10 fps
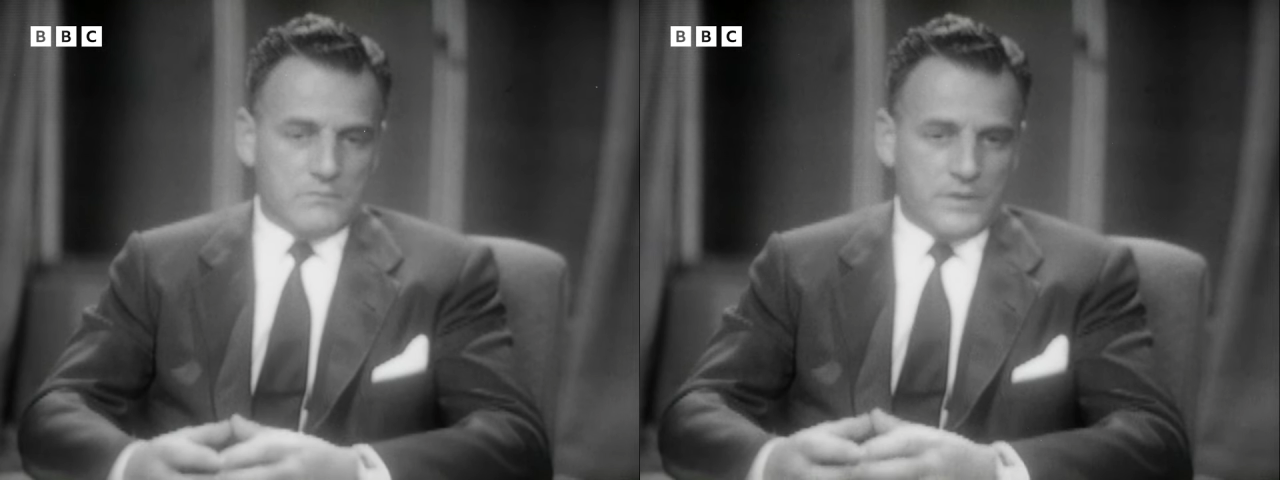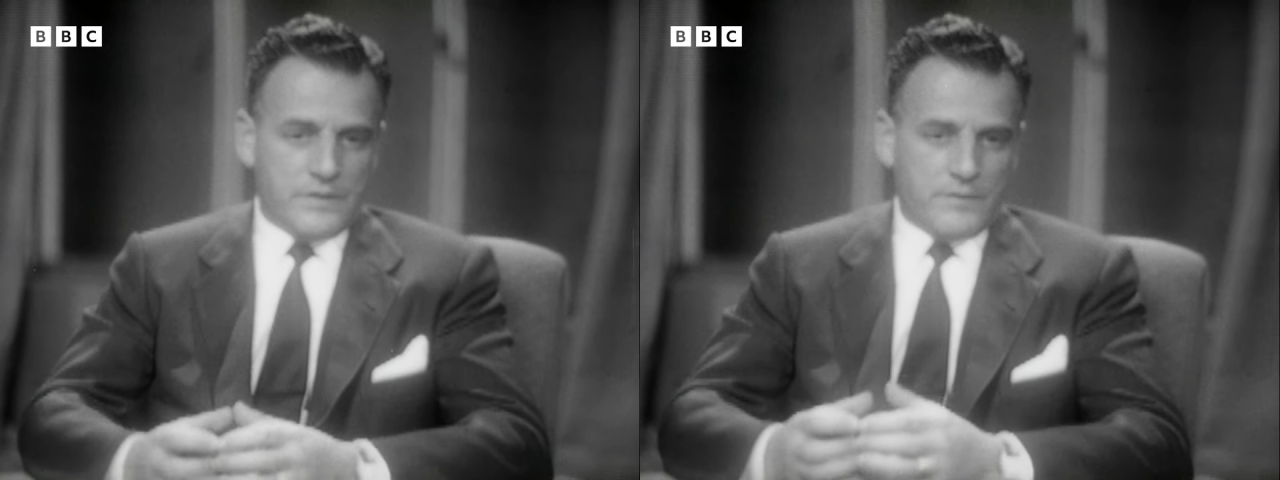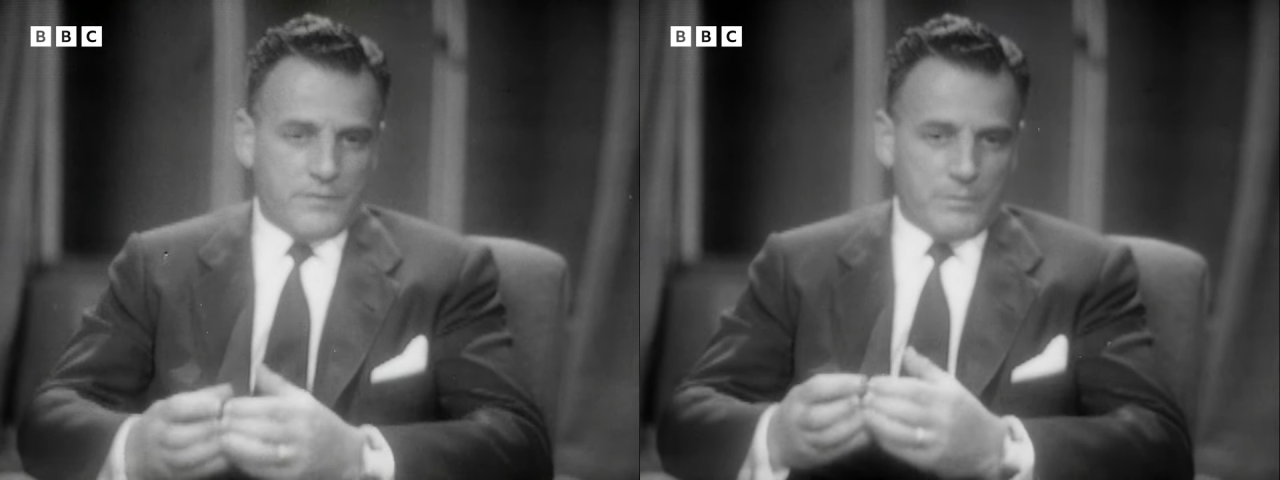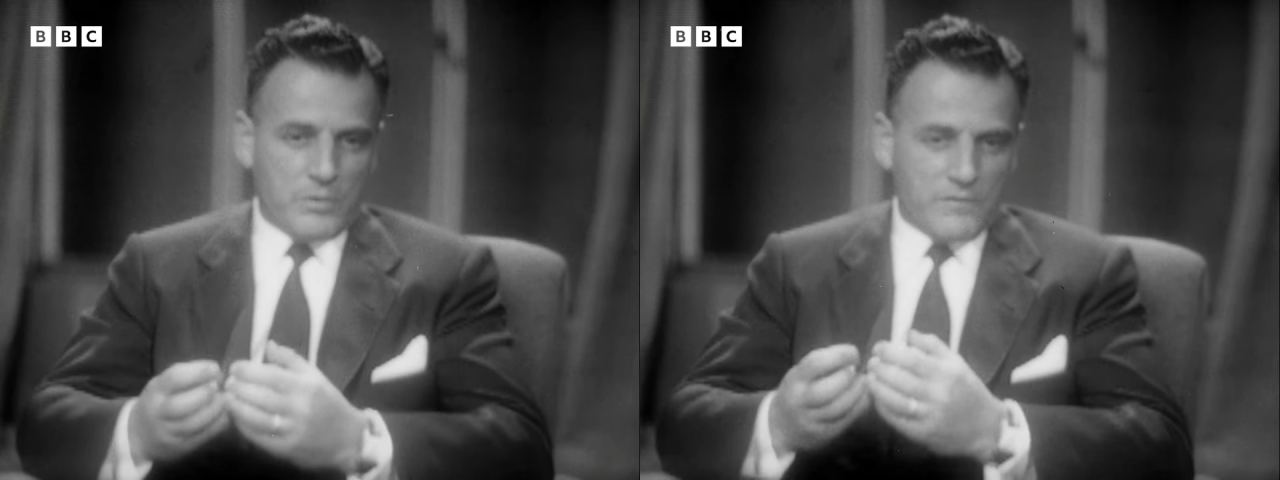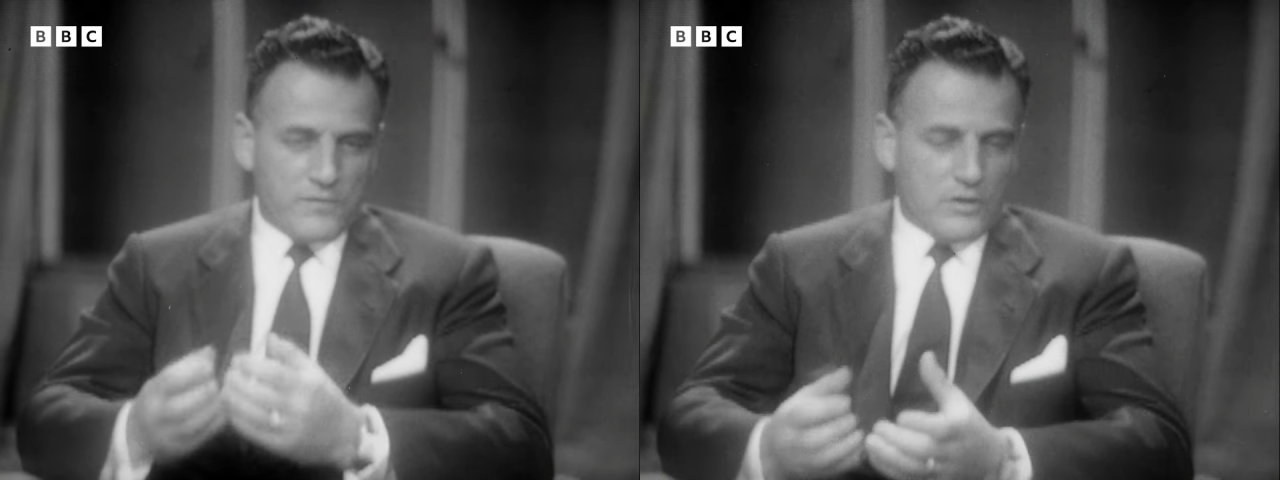with the
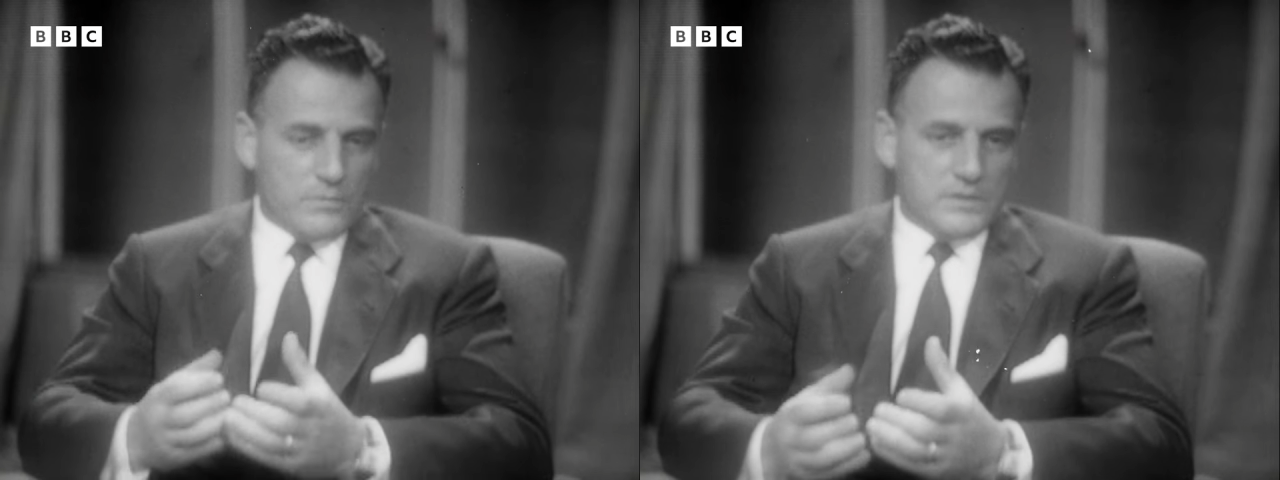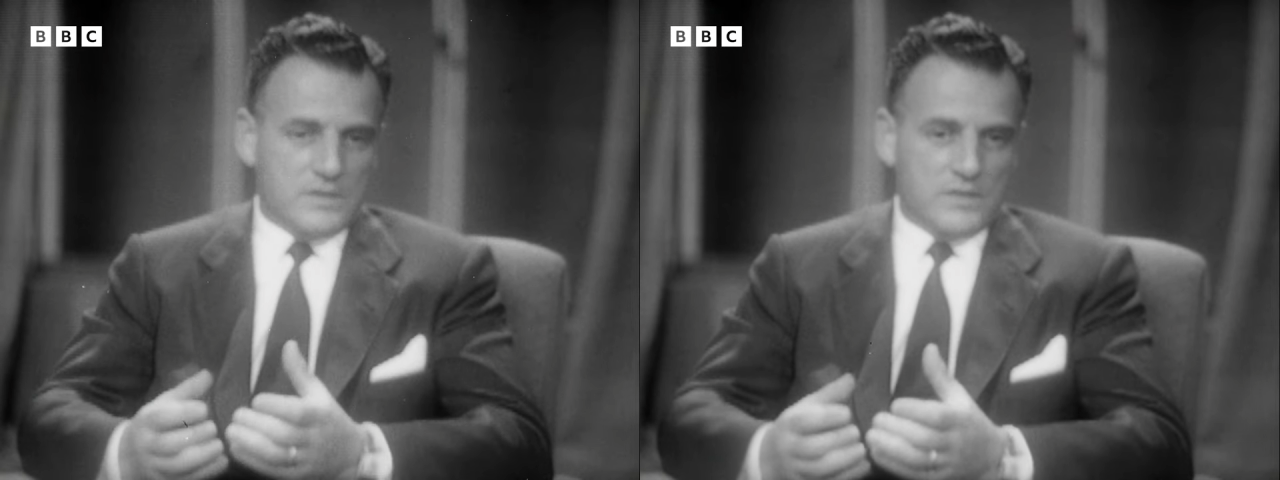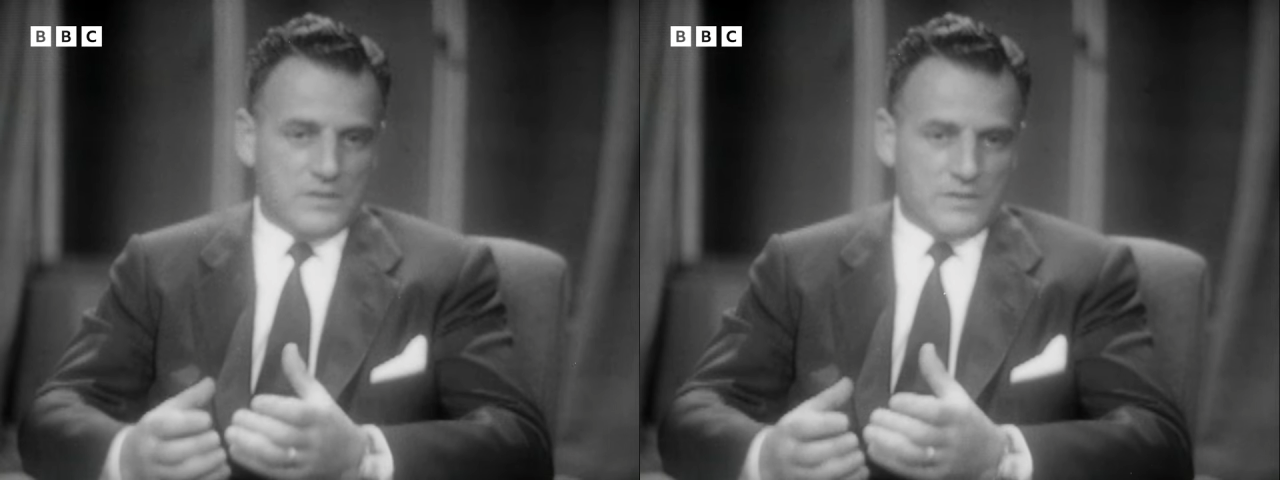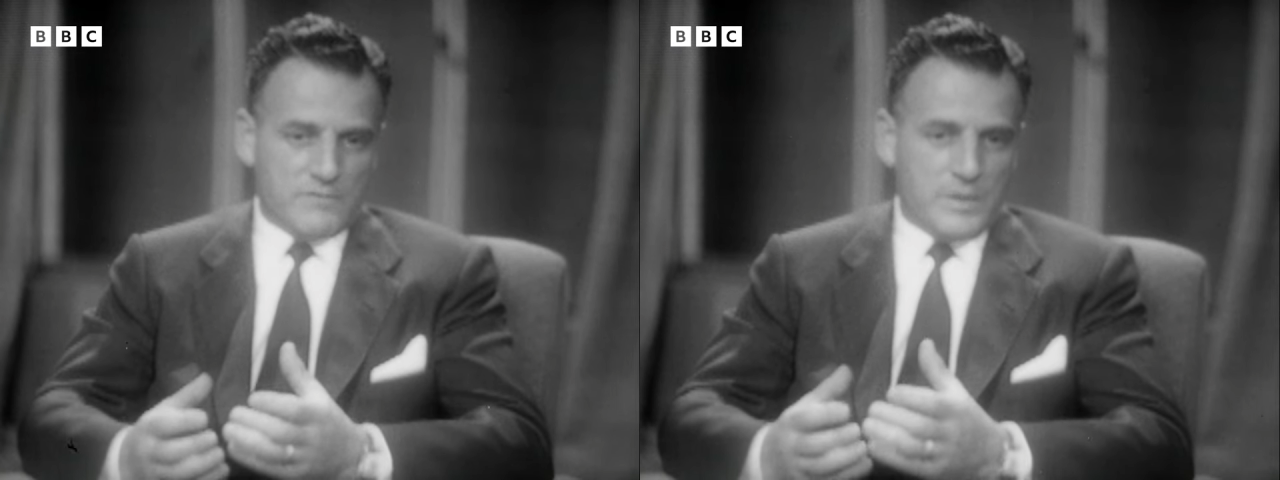performances of